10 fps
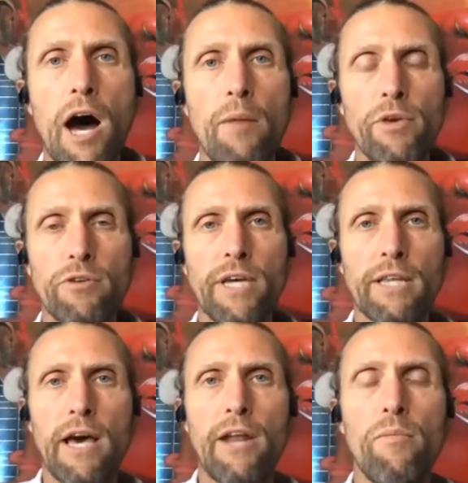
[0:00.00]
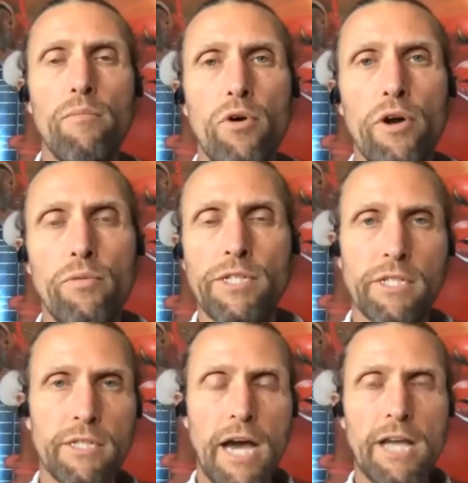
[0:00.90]
You take that on board, which
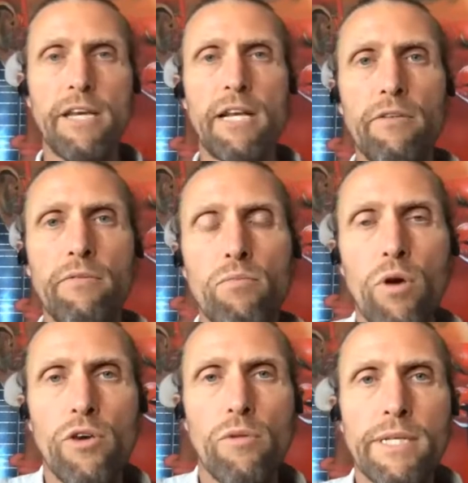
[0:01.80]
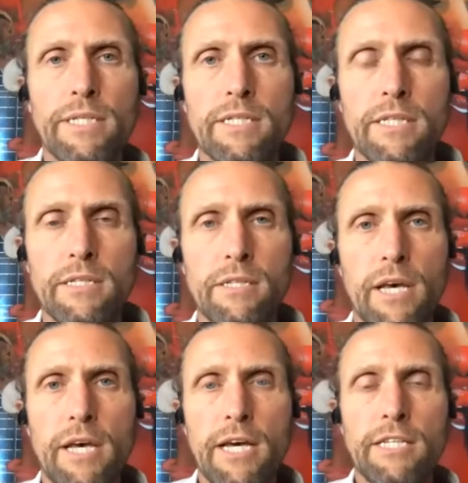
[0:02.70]
is ideally what your business
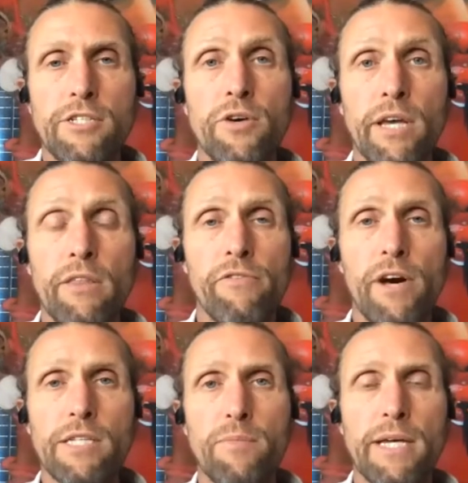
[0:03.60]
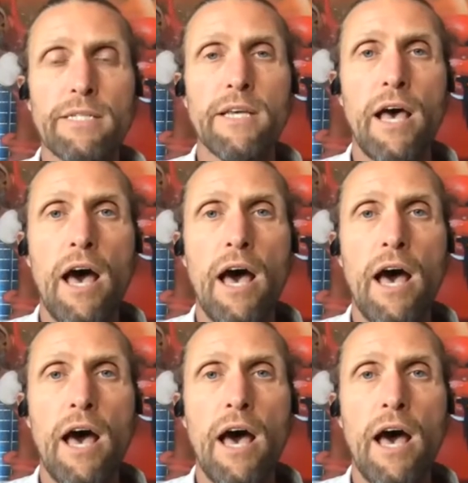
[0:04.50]
is doing in the first place.